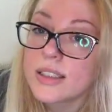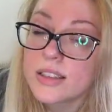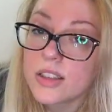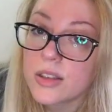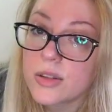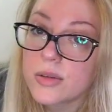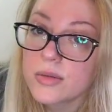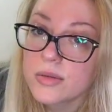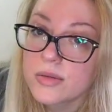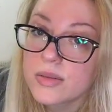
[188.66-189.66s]

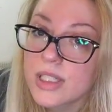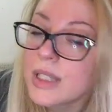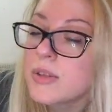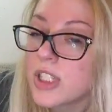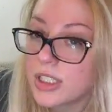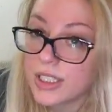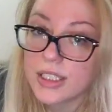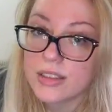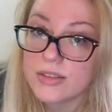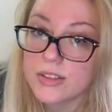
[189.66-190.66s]
So I'm
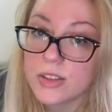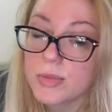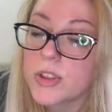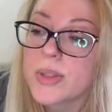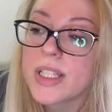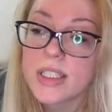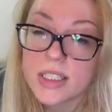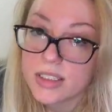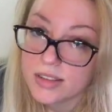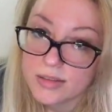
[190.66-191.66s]
talking
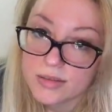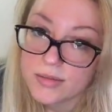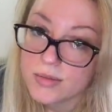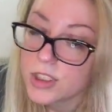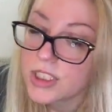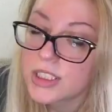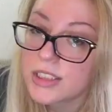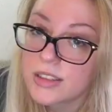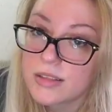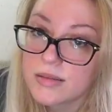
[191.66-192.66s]
spirituality, which
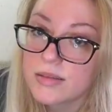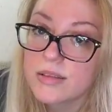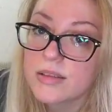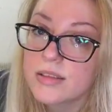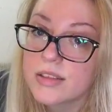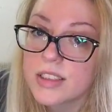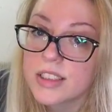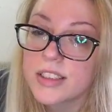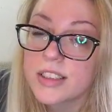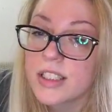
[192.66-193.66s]
is
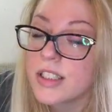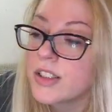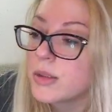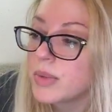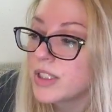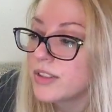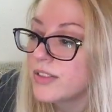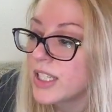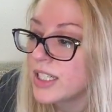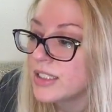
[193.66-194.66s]
the other part
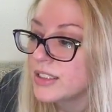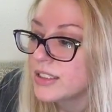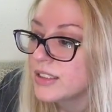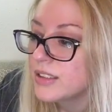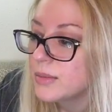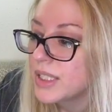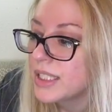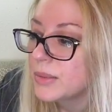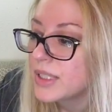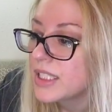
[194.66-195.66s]
of that, the
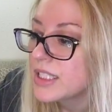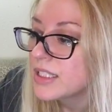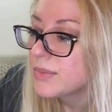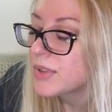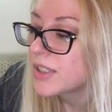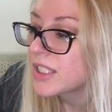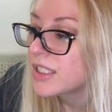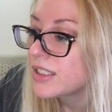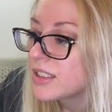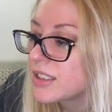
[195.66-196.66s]
mind, body,
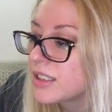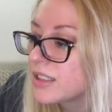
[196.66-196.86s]
spirit